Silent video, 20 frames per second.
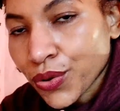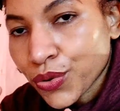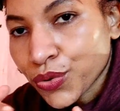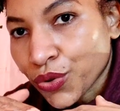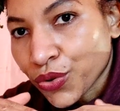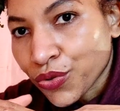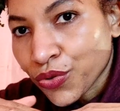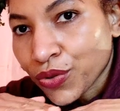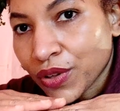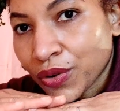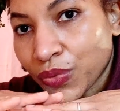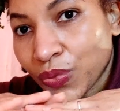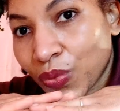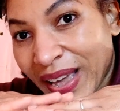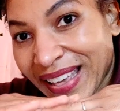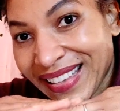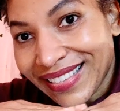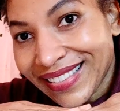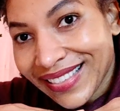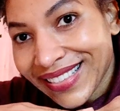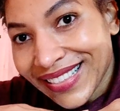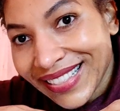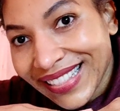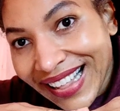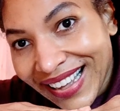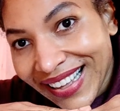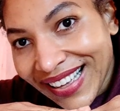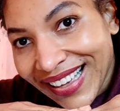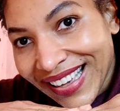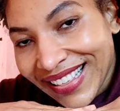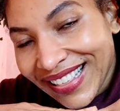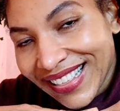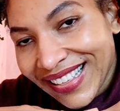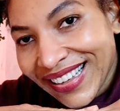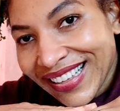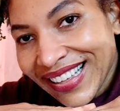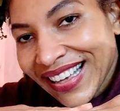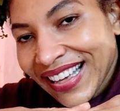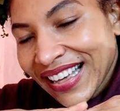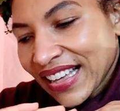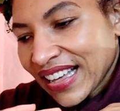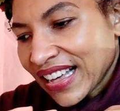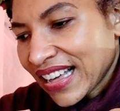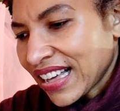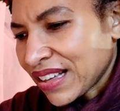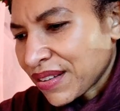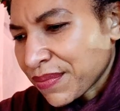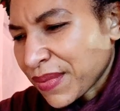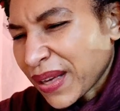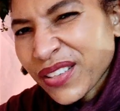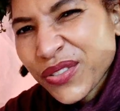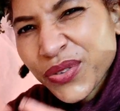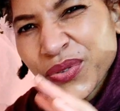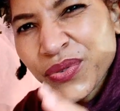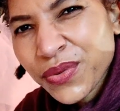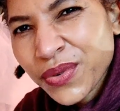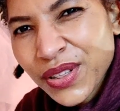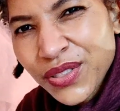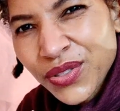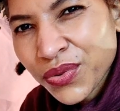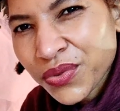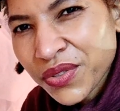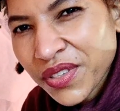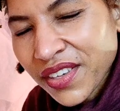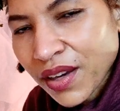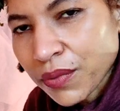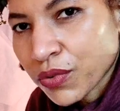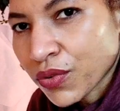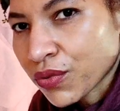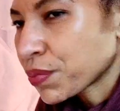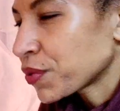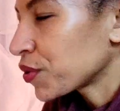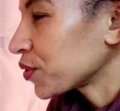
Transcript: goes onto the waistline. Um, I don't know what those types of